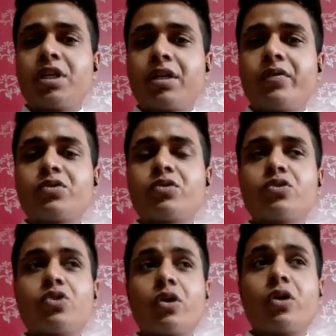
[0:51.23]
To
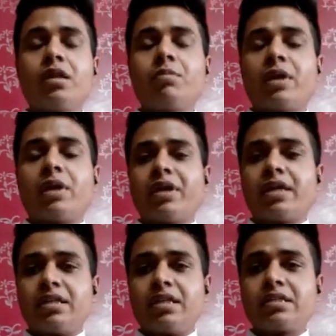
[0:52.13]
join and privatize
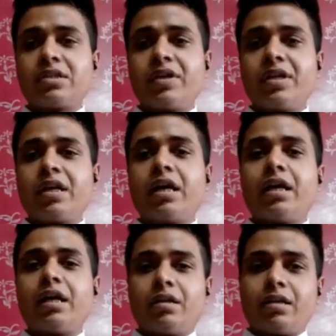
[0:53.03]
industry
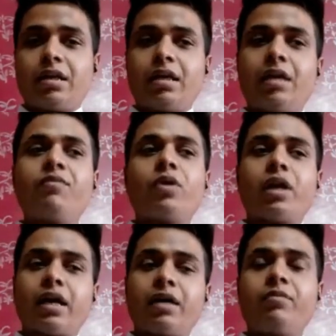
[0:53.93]
and aim
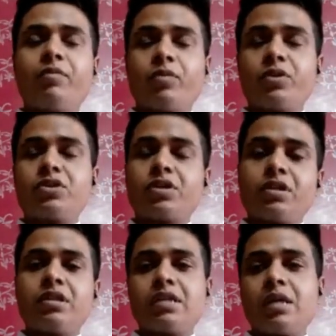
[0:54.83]
for a high
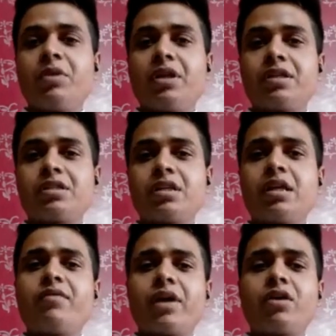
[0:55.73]
position in the same
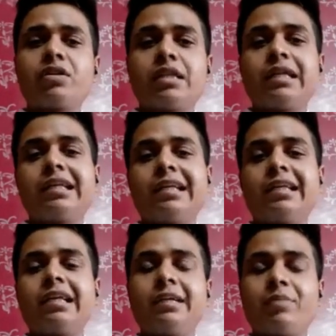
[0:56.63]
industry. If I got
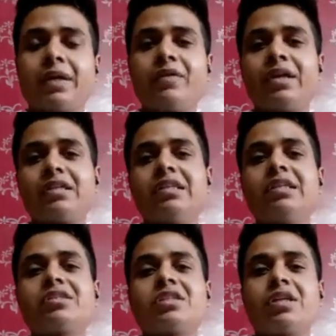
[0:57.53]
selected in any privatized
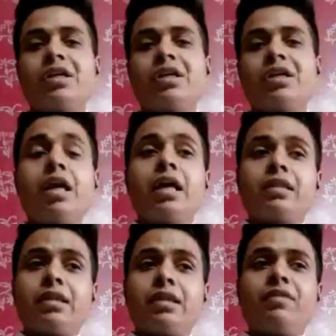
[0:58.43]
industry,
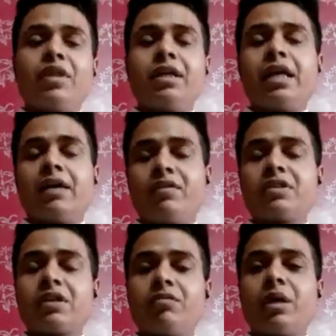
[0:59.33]
then definitely I
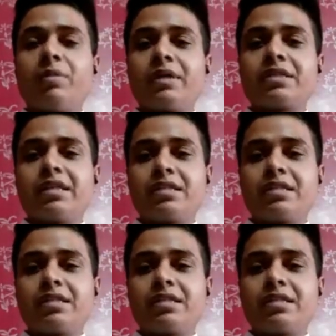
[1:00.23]
will serve my best